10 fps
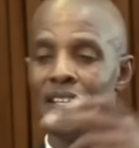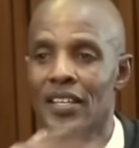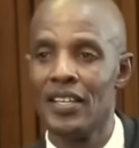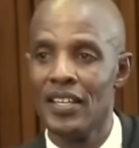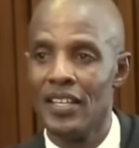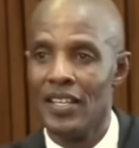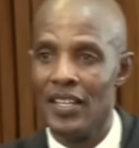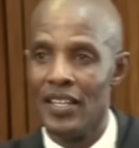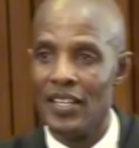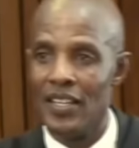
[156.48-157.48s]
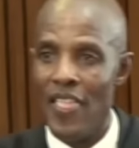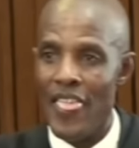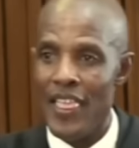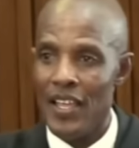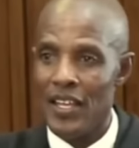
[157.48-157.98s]

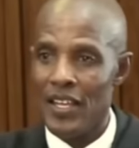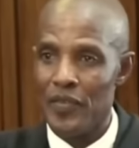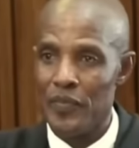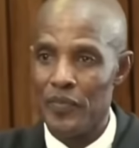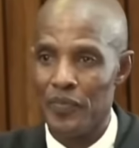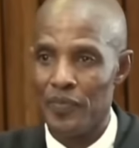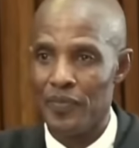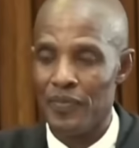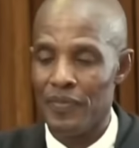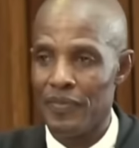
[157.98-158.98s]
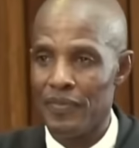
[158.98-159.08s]
Nothing is said.